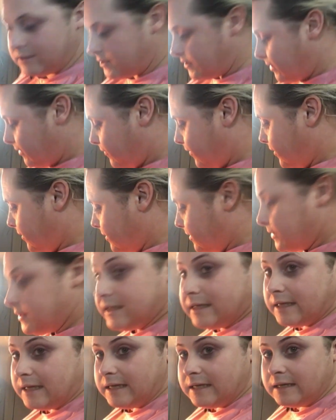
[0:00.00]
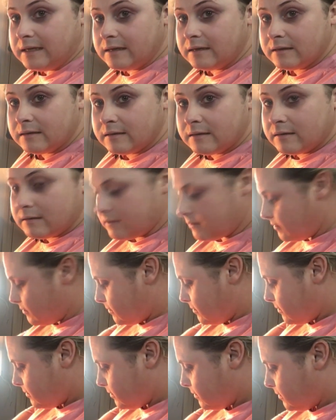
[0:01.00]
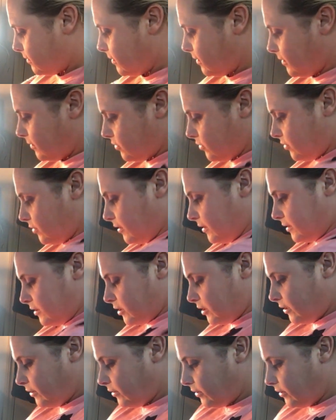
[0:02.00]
I don't know if you can see. I'll try and show